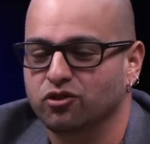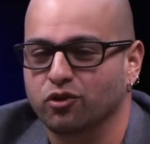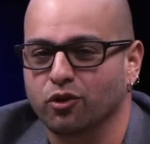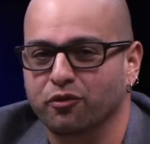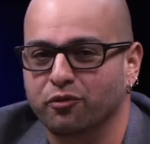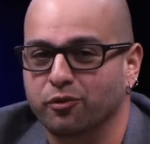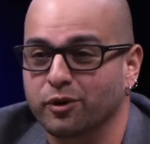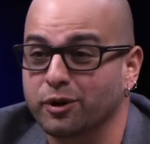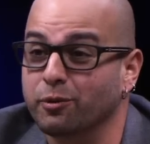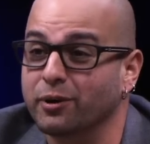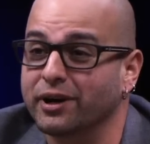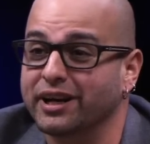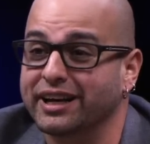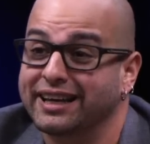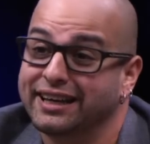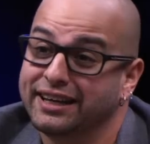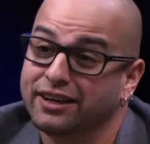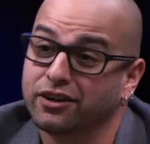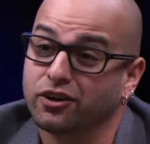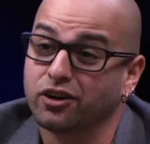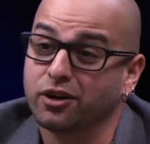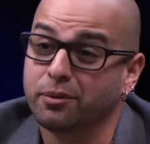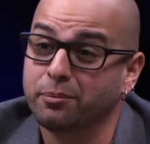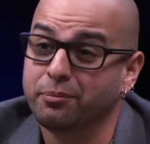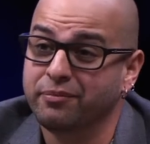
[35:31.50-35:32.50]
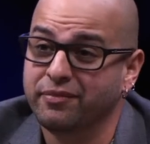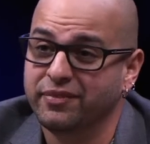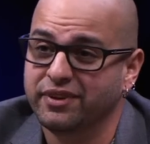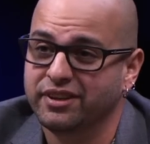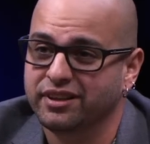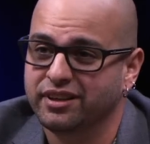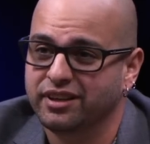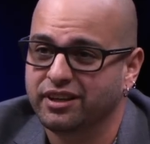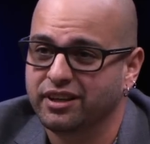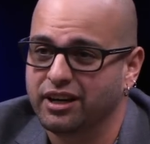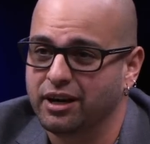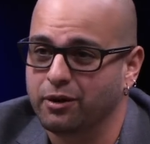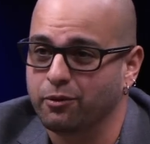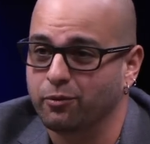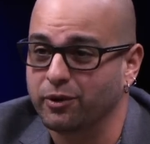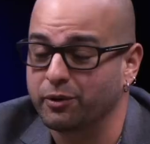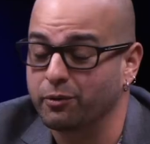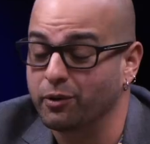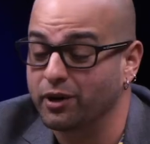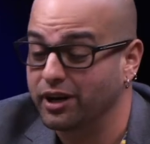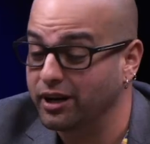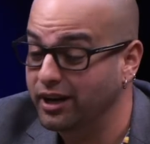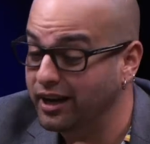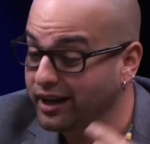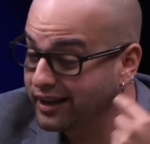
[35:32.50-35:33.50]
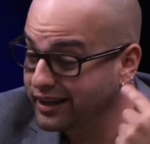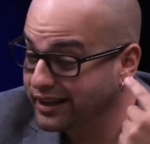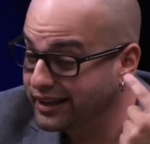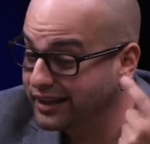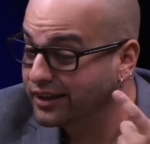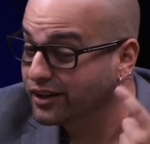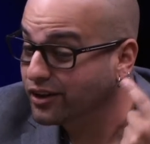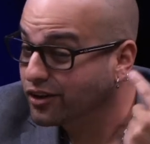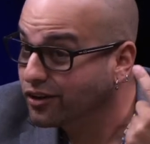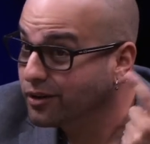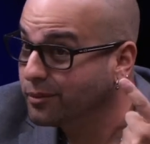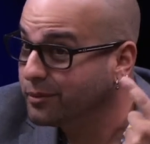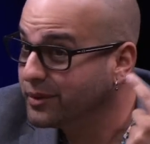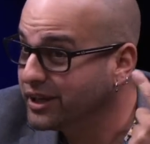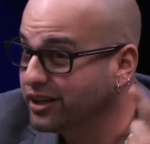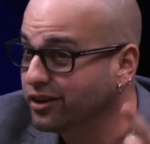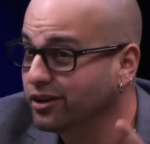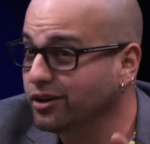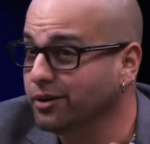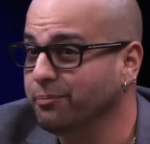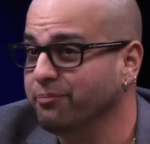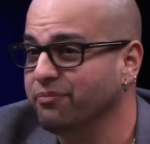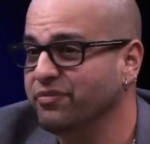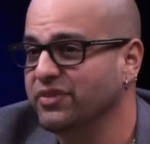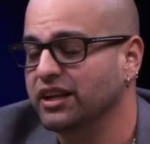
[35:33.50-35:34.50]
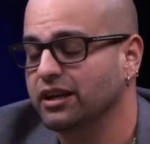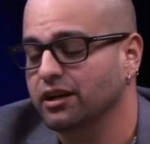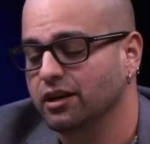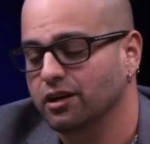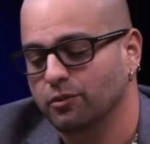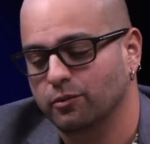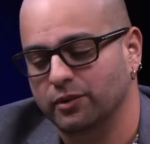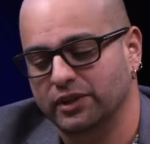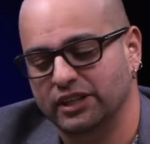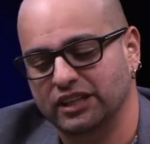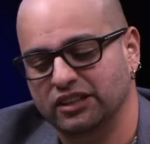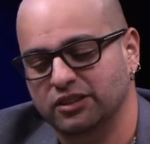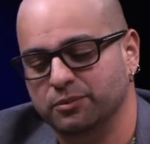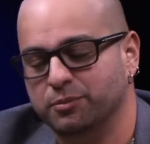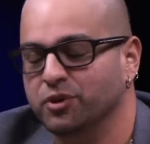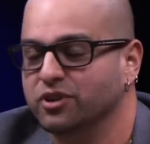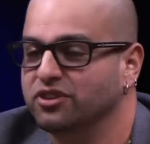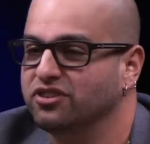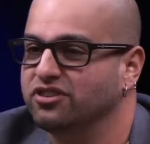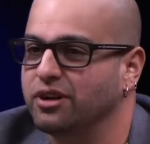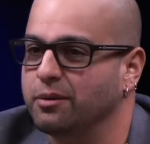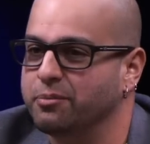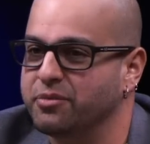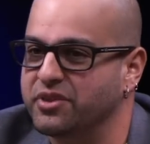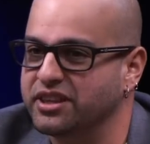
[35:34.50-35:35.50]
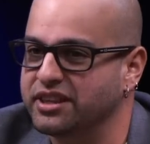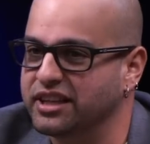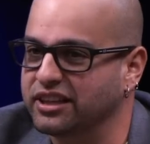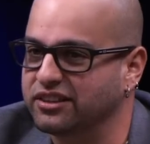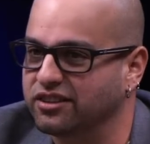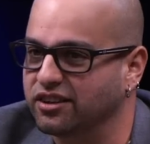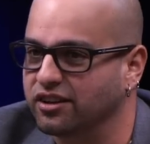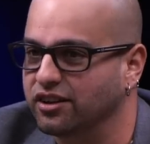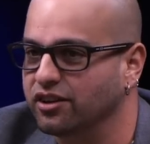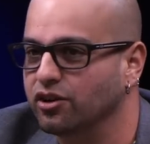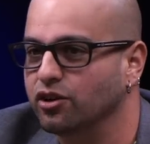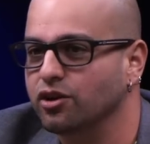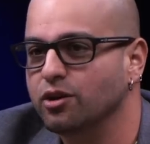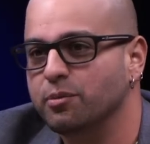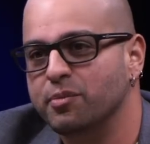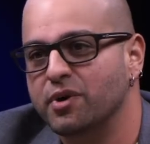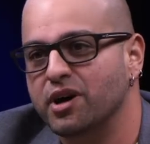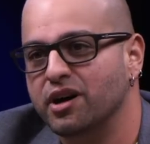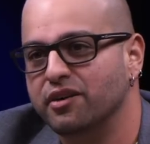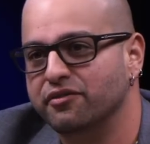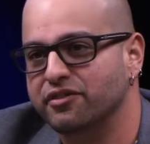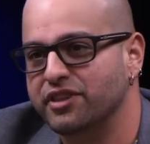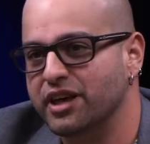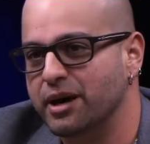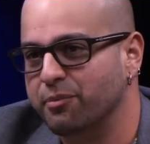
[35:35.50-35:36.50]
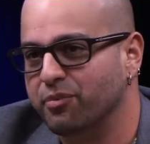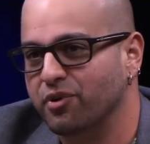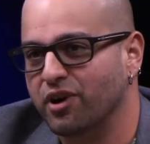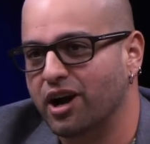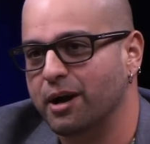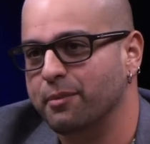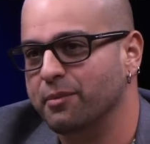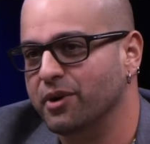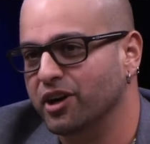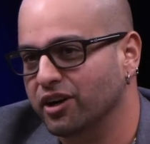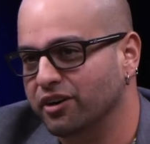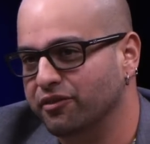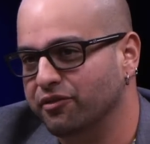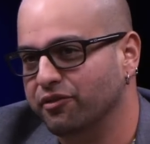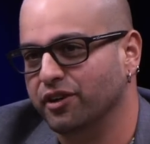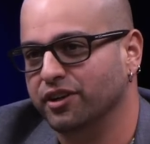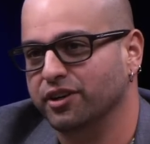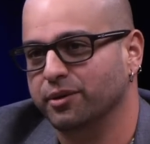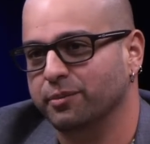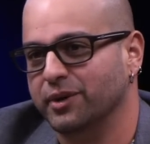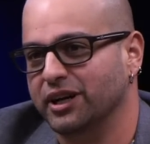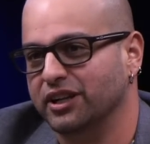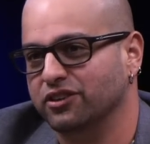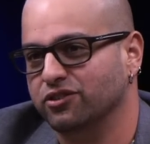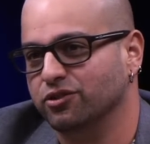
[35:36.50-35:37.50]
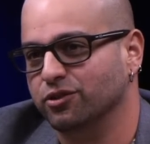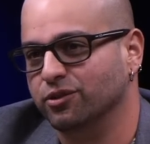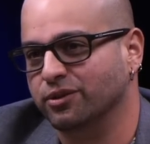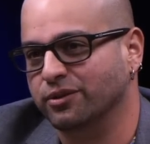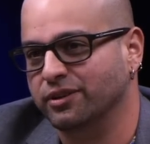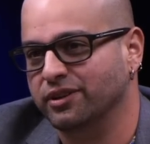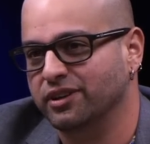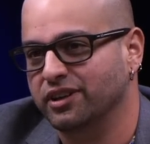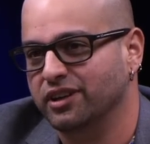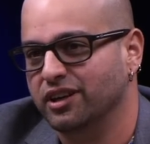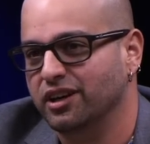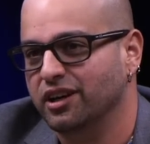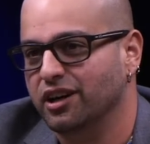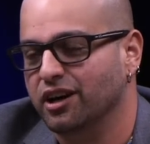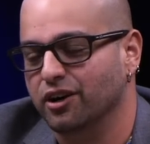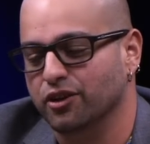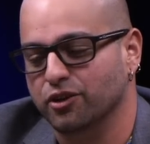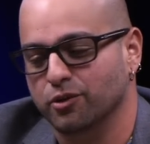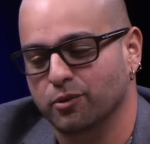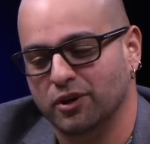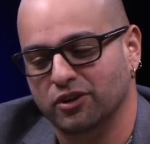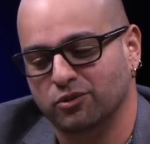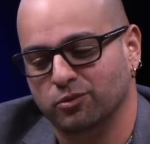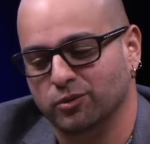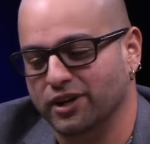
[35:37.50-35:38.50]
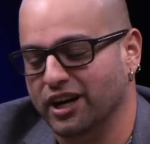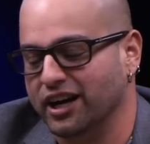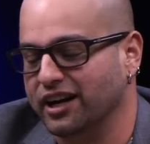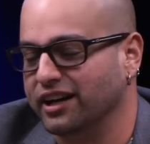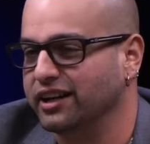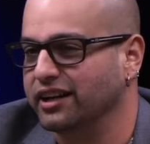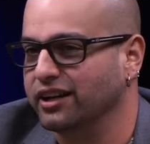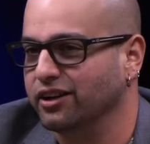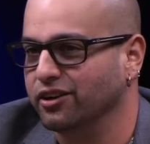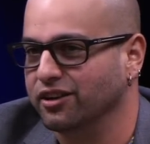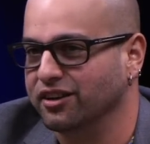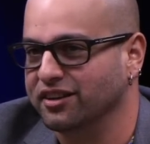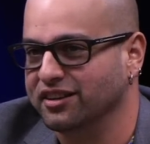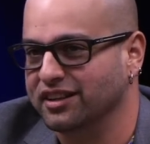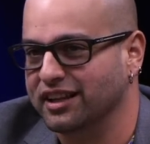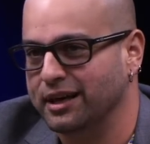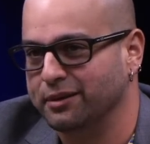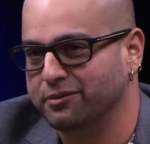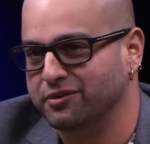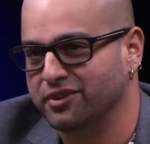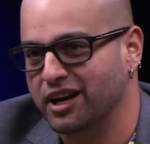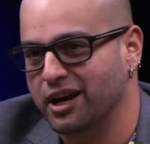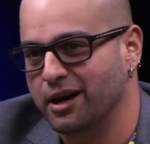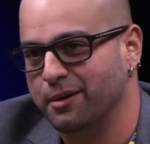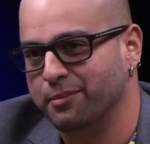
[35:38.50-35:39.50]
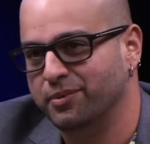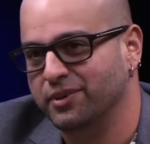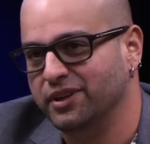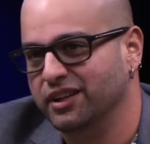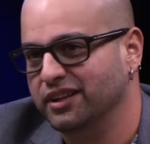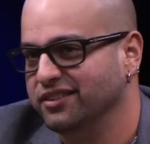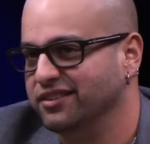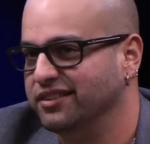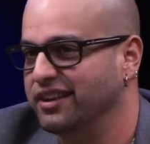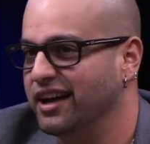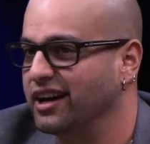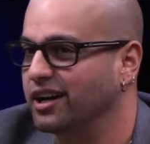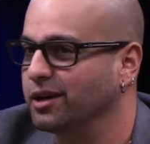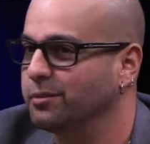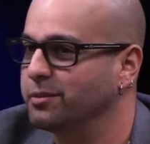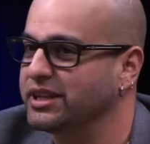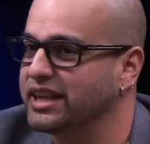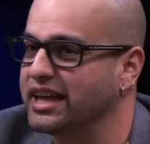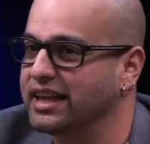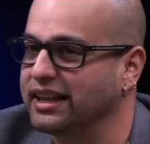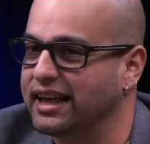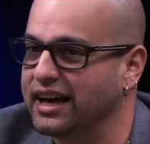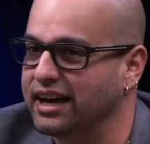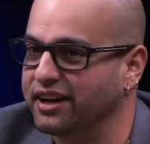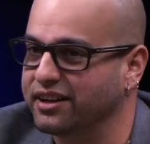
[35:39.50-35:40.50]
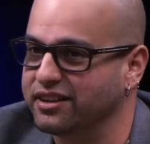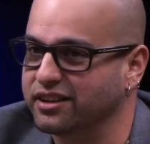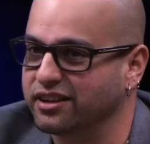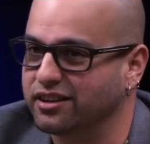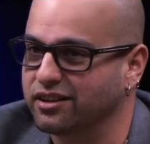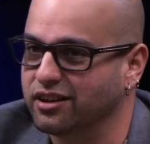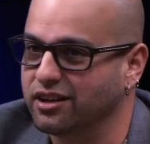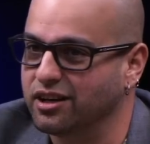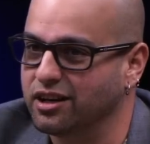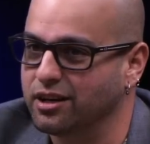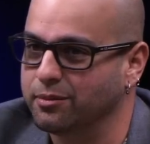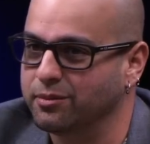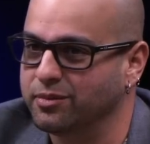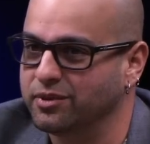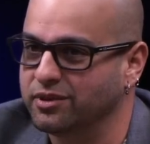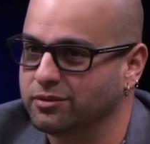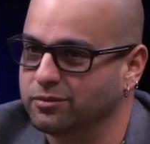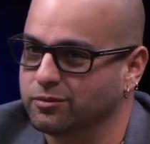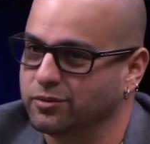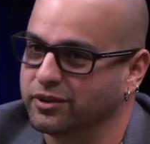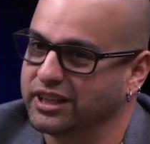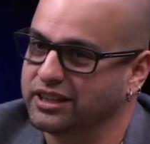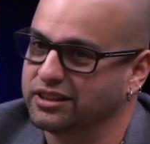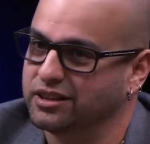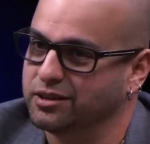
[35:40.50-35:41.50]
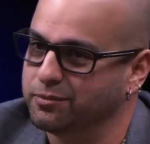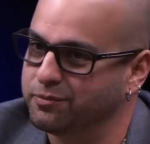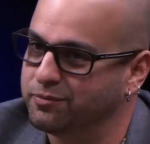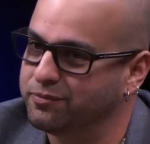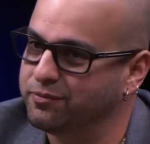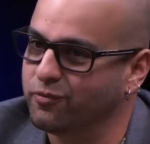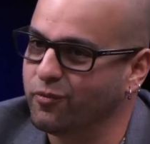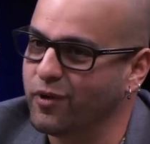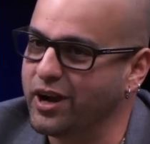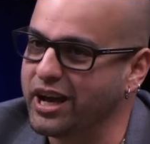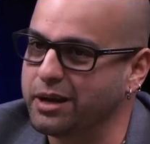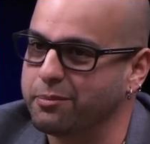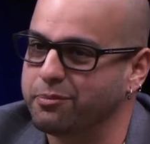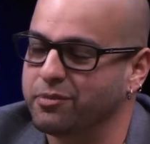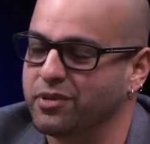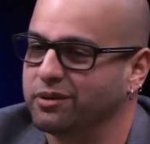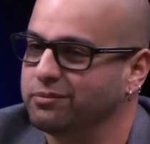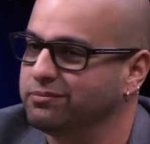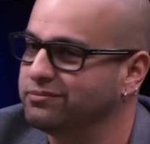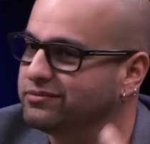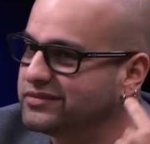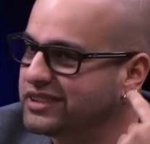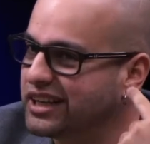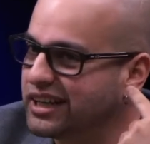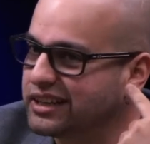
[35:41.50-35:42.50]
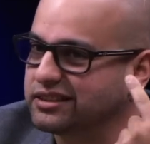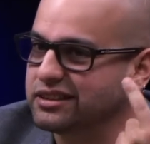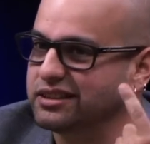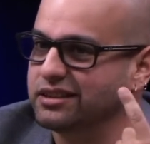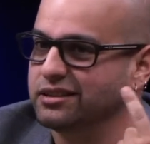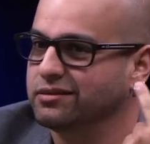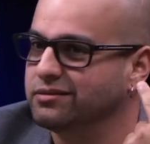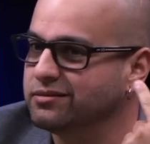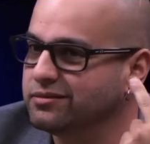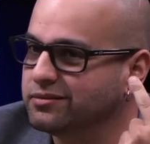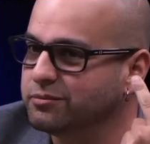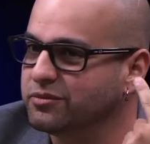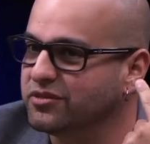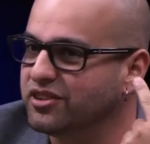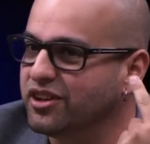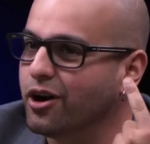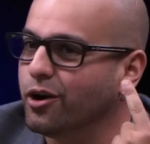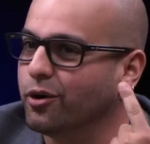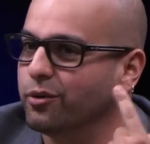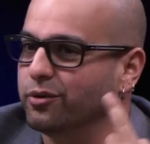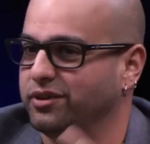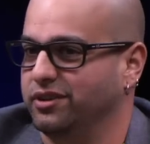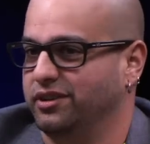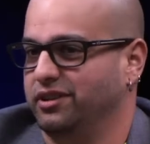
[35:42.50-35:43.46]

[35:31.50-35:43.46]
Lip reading: So if we want to hear them, and we want to hear them, we need to put something that's a little above that primary fundamental. Otherwise, we're not going to hear it on the laptop. It's not going to be that loud in the club. We'll get the weight, but not the note.